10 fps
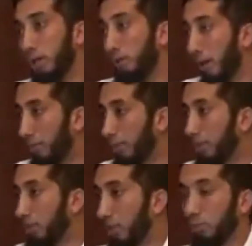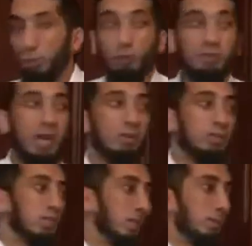Families that moved out
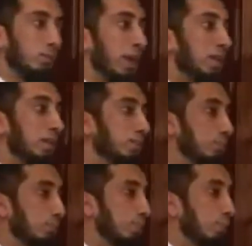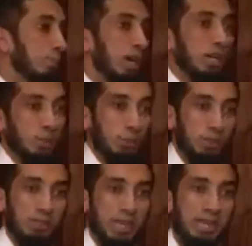to some random boondocks where
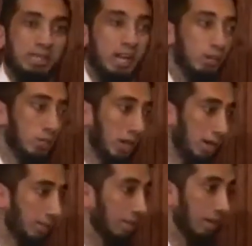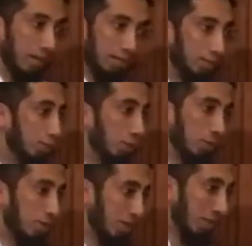the dad got a job and there's no
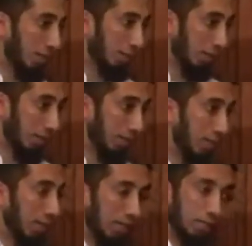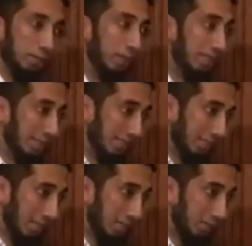masjid out there and he's raising his
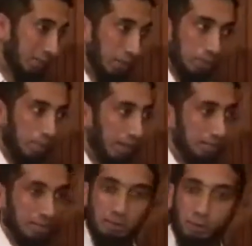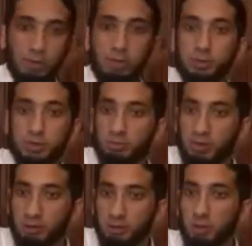kids by himself, only Muslim
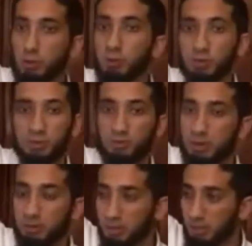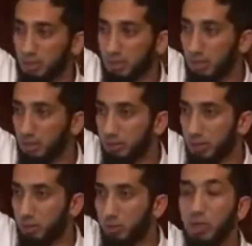family, 2 Muslim families in the entire
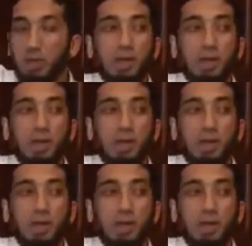town.